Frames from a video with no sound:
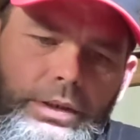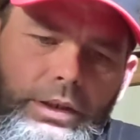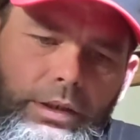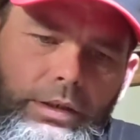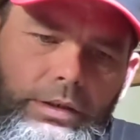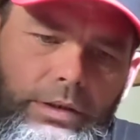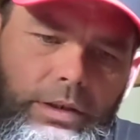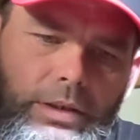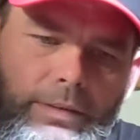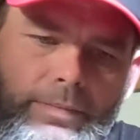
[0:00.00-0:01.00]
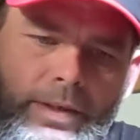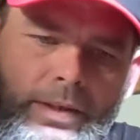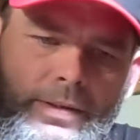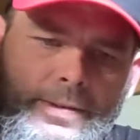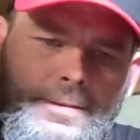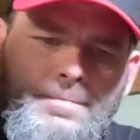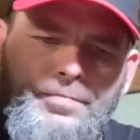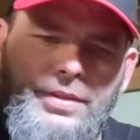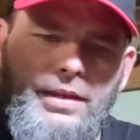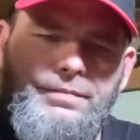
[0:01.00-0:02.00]
be,
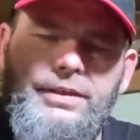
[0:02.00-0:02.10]
if